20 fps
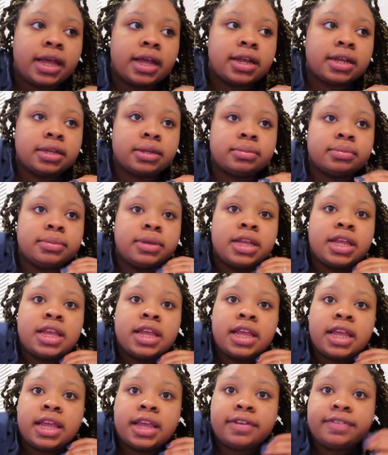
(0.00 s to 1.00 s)
um,
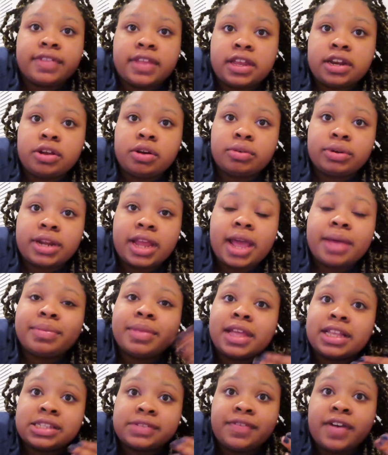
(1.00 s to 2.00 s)
if they don't nap,
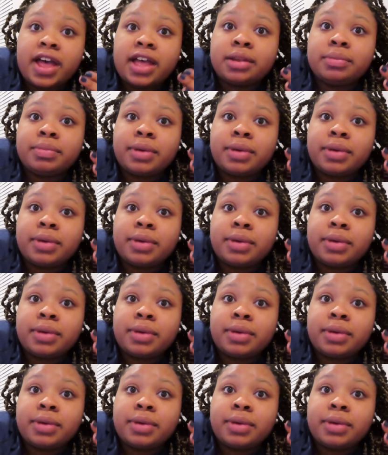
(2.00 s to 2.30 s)
that's fine.